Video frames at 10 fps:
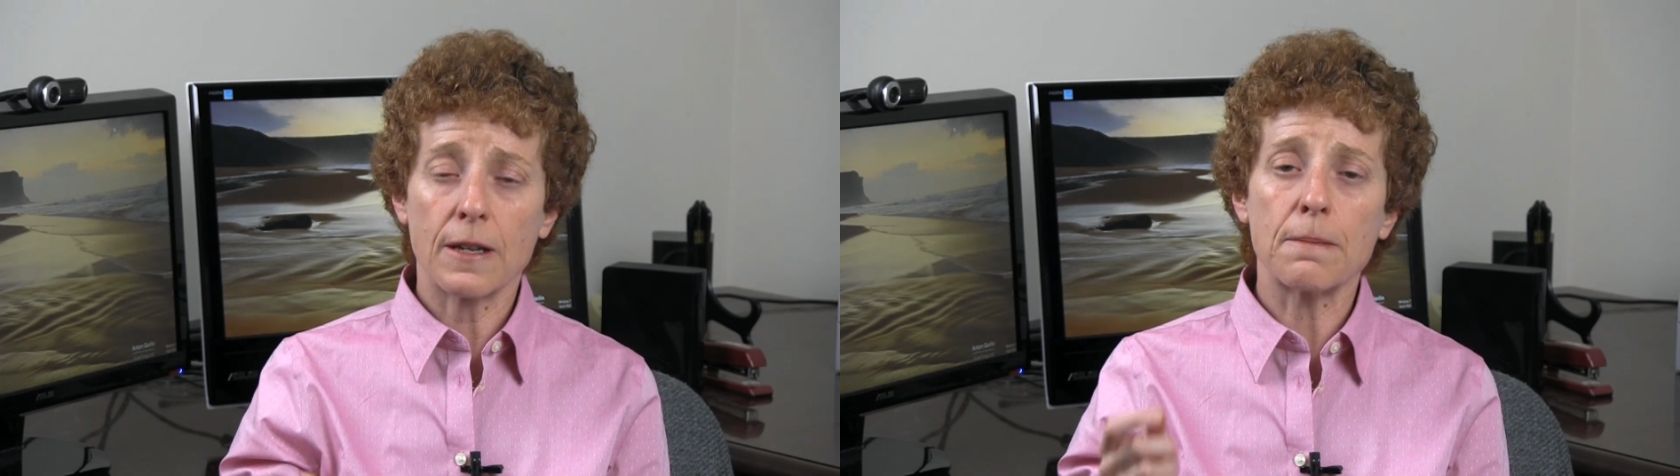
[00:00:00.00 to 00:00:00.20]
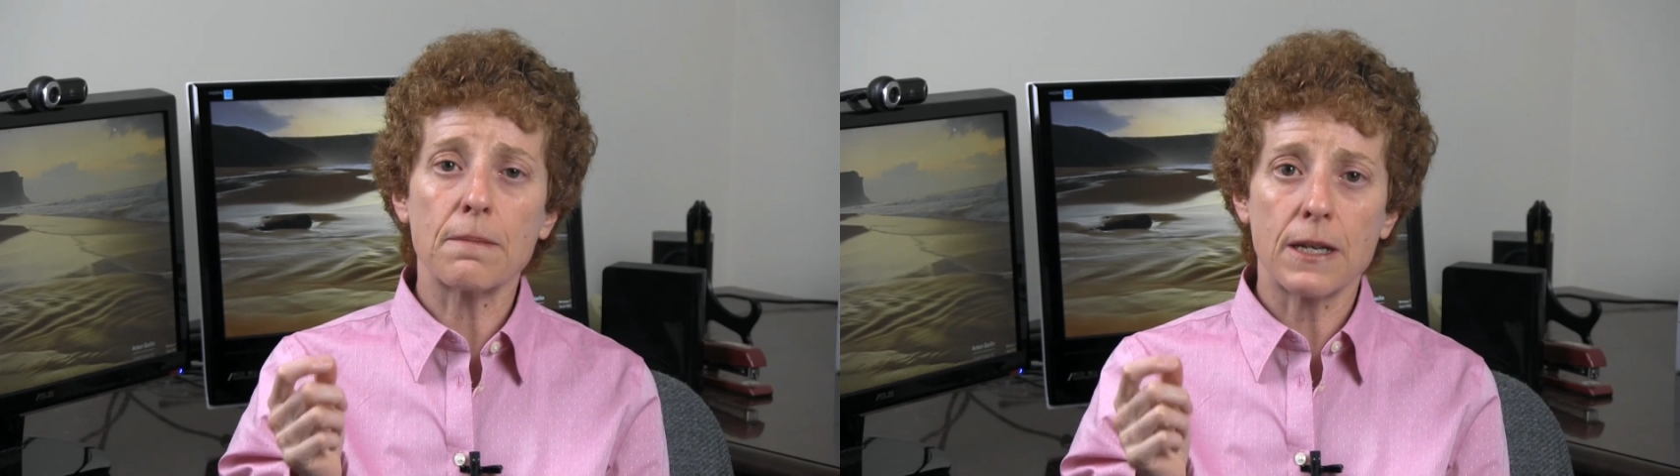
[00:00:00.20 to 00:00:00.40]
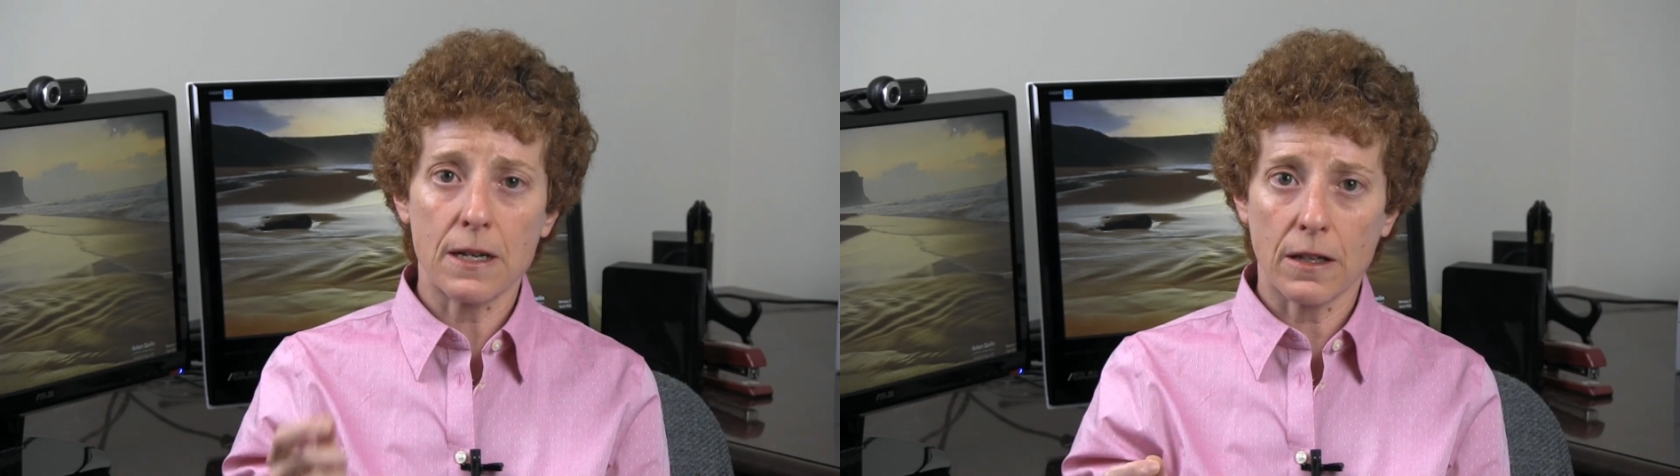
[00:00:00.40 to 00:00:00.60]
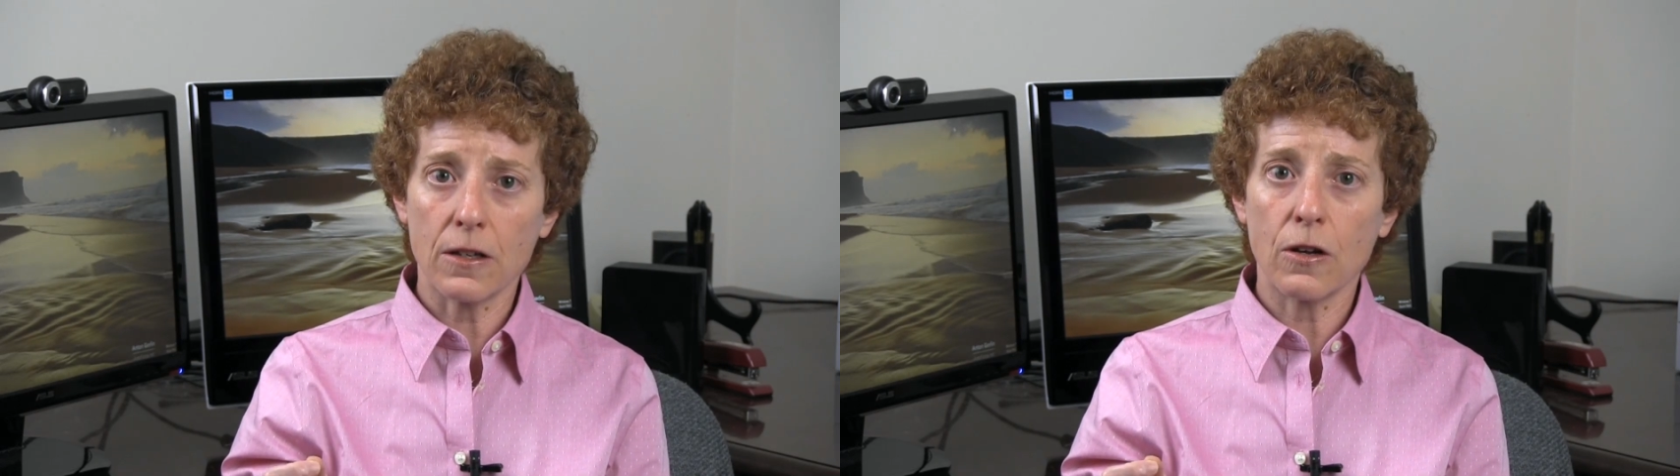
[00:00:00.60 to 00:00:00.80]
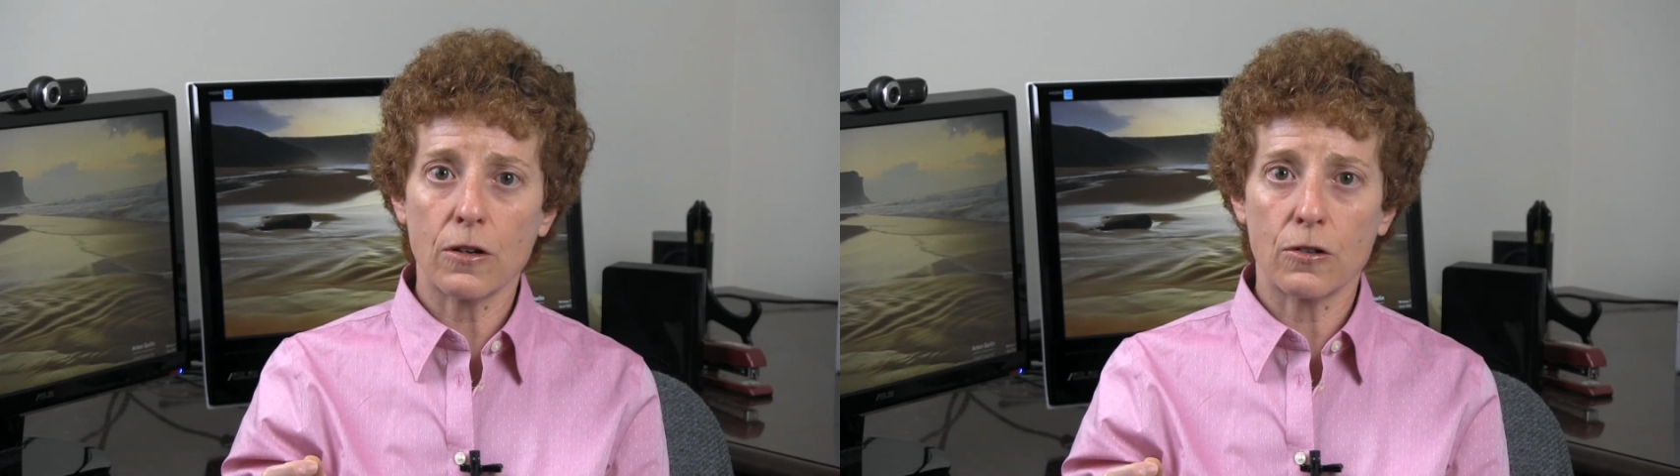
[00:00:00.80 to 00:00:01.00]

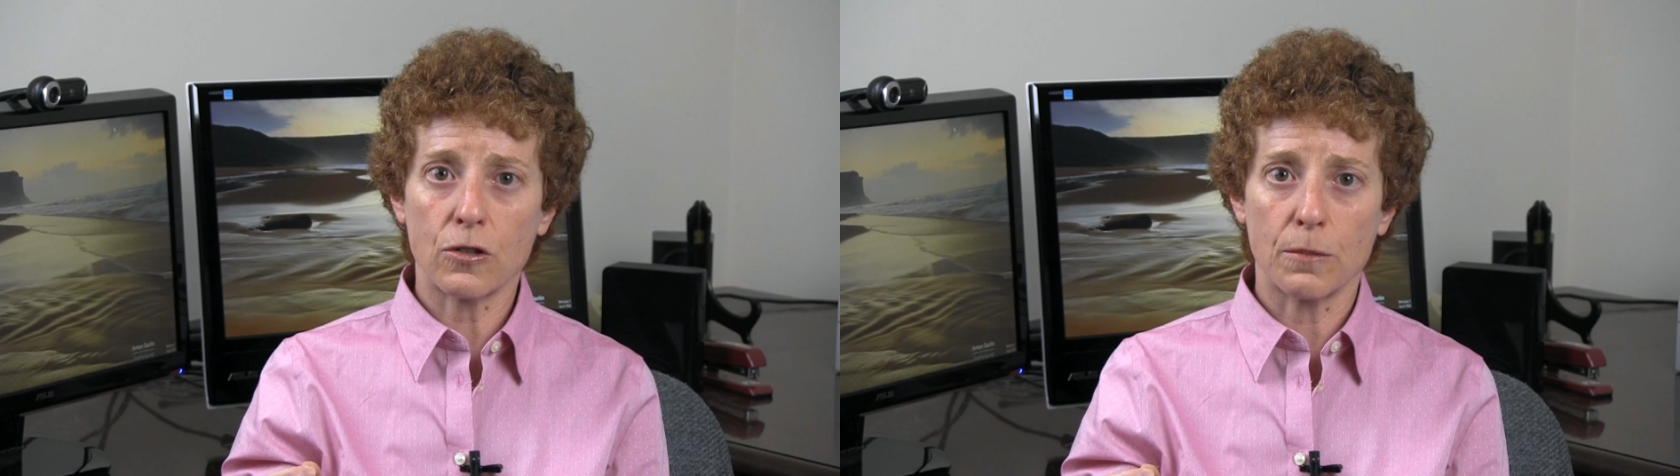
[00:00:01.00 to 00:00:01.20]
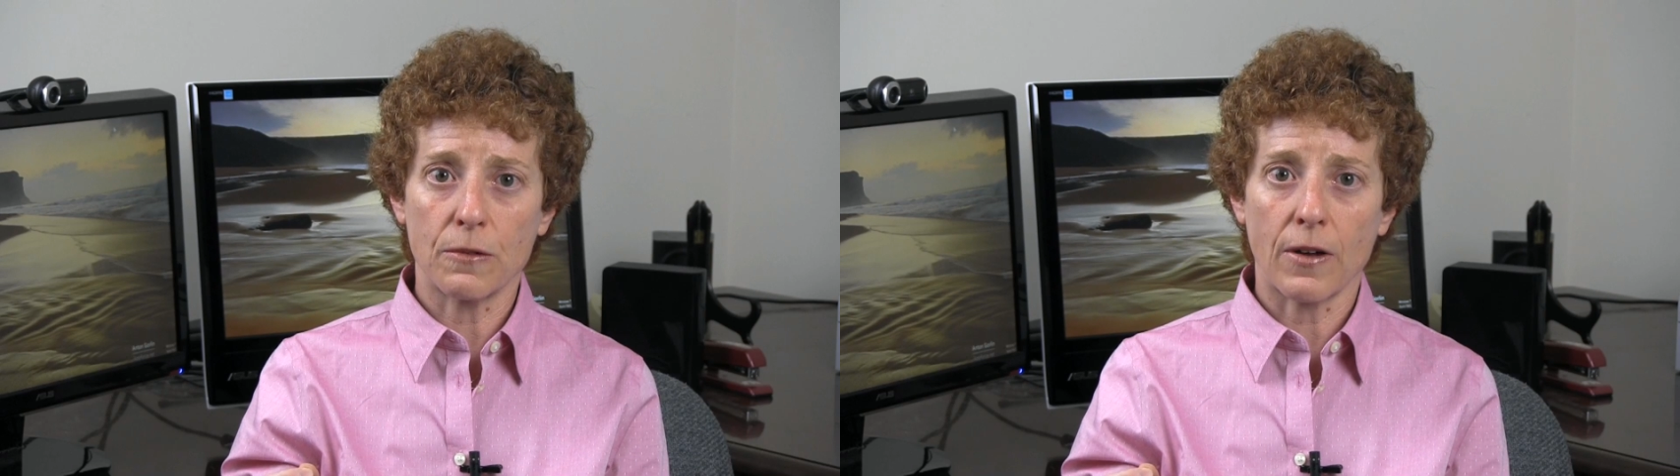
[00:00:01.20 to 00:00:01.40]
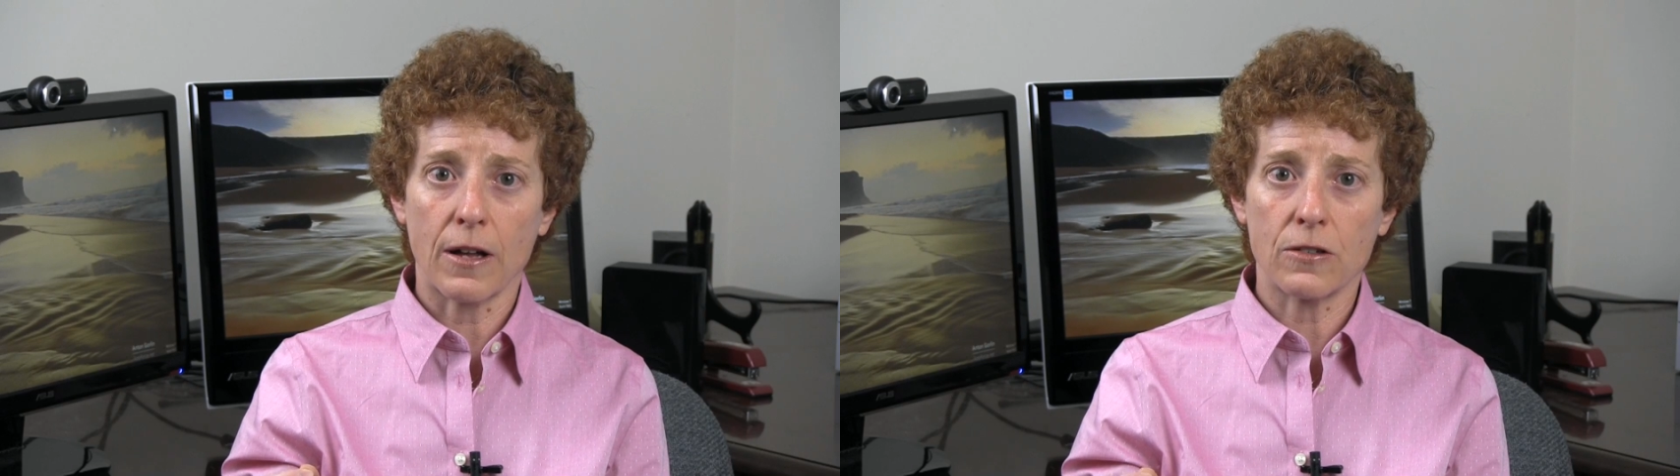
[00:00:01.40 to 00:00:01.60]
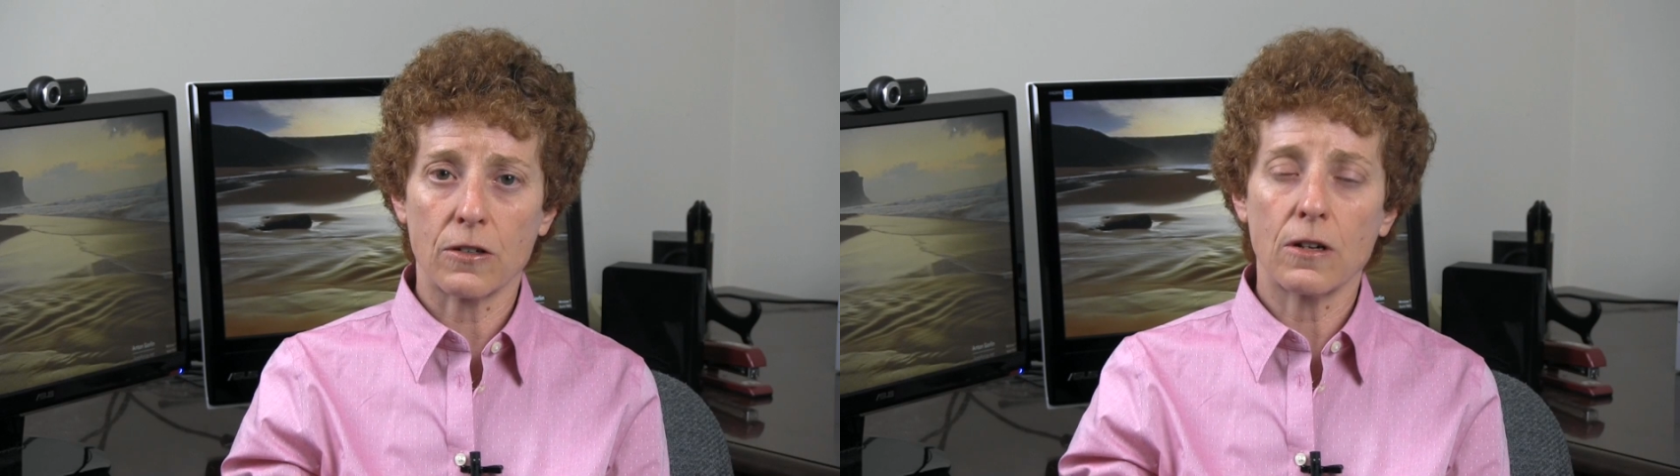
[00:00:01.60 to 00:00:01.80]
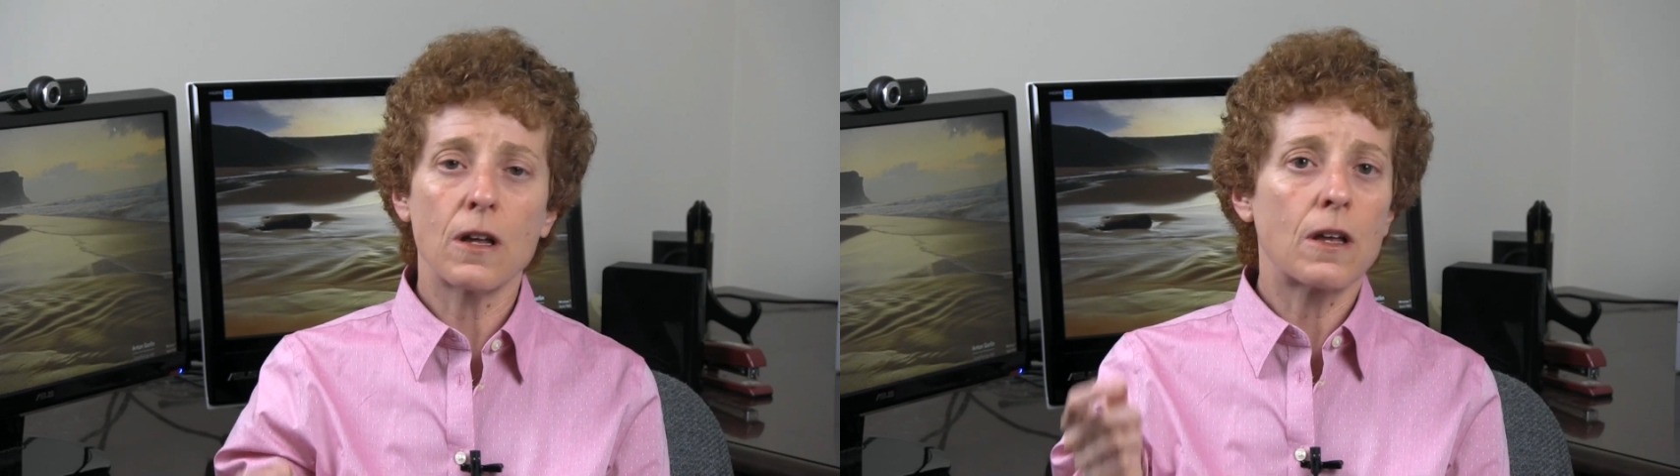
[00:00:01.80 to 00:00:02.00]
immediately go to your
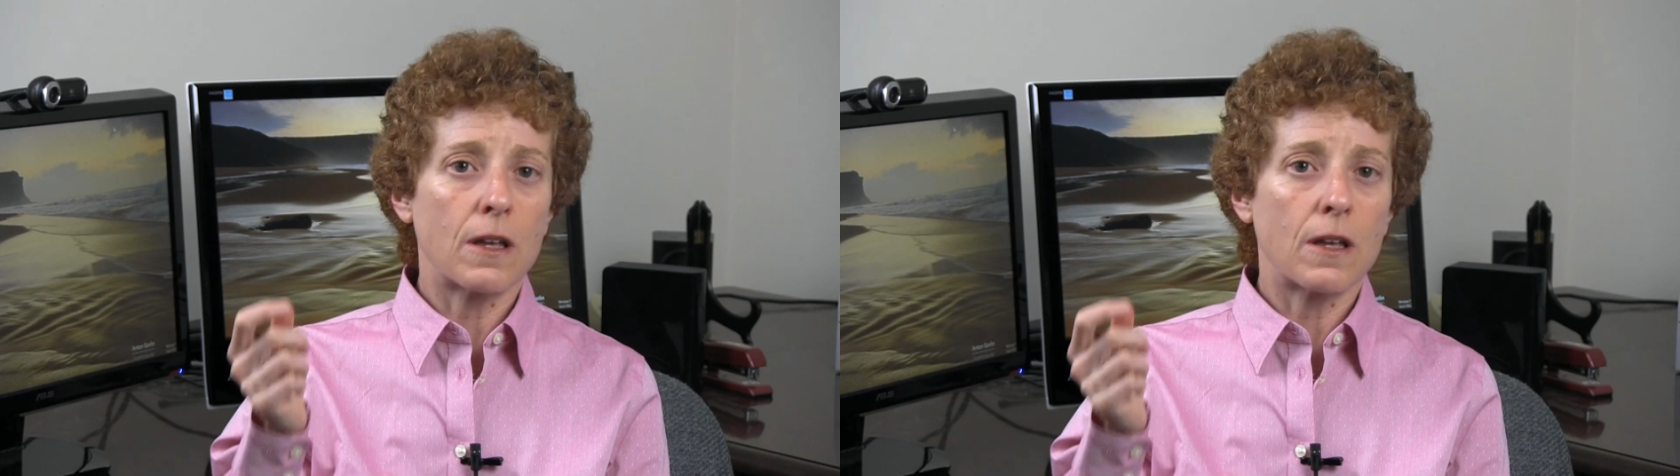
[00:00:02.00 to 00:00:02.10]
supervisor,